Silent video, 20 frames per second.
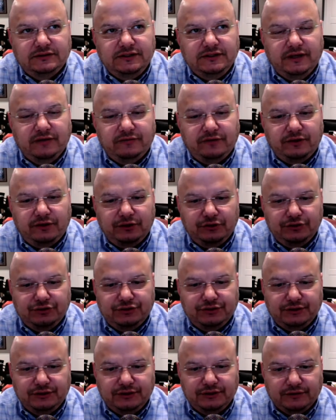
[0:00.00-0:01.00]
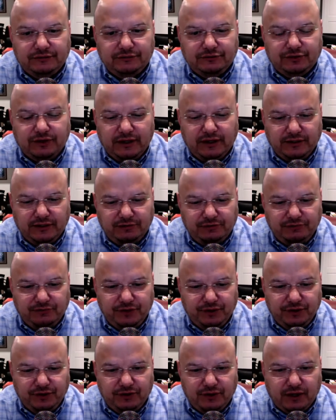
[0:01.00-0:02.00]
evolution of trying to
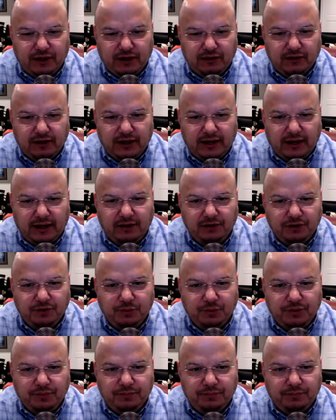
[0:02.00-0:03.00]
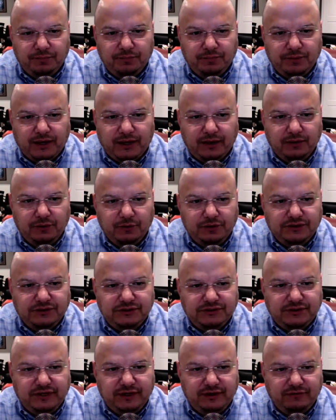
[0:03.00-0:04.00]
figure out how do we
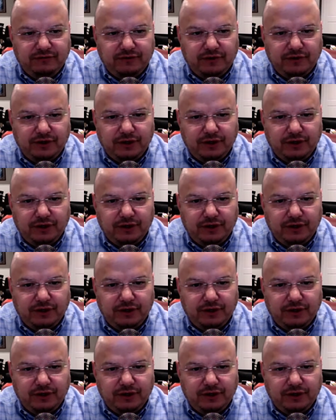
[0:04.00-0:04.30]
stay very